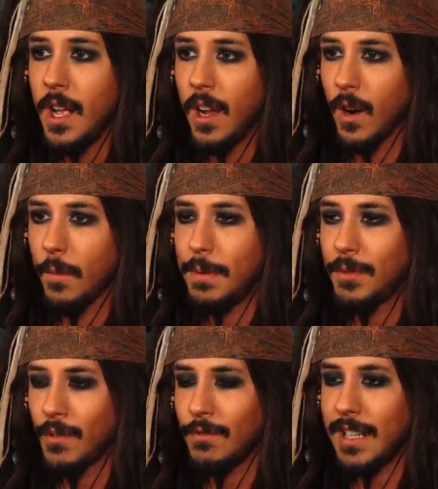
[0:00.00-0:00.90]
A lot of people
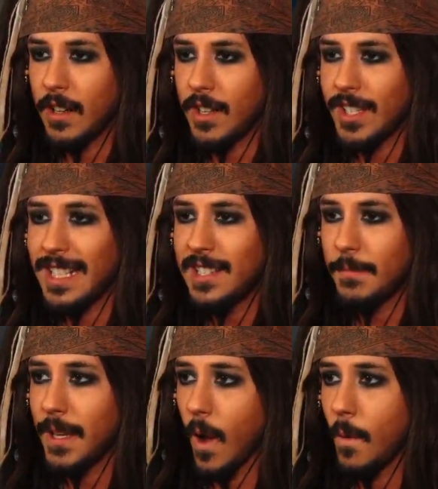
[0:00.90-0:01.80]
don't realize that these can
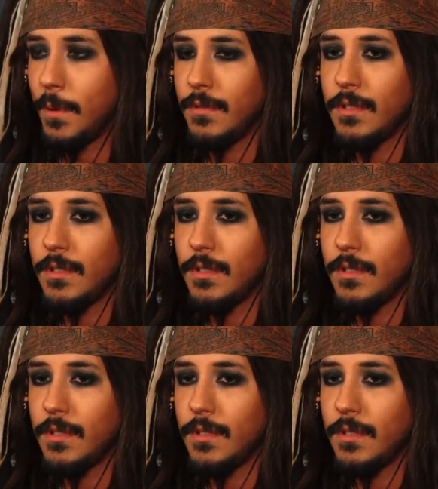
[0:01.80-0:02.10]
be opened,